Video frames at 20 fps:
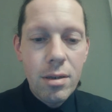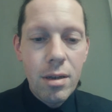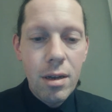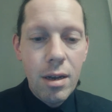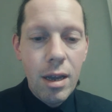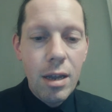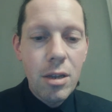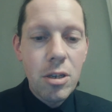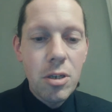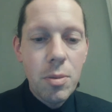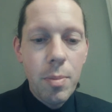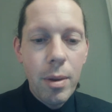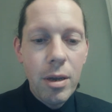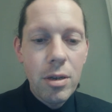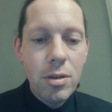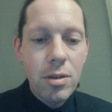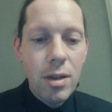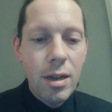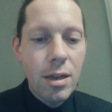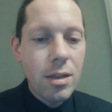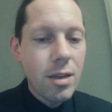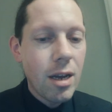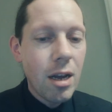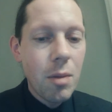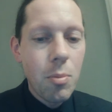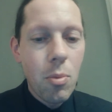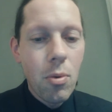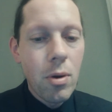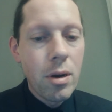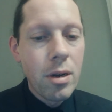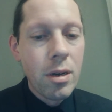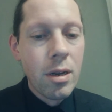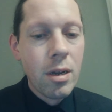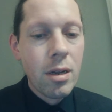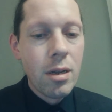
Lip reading: okay, in space, like type 1a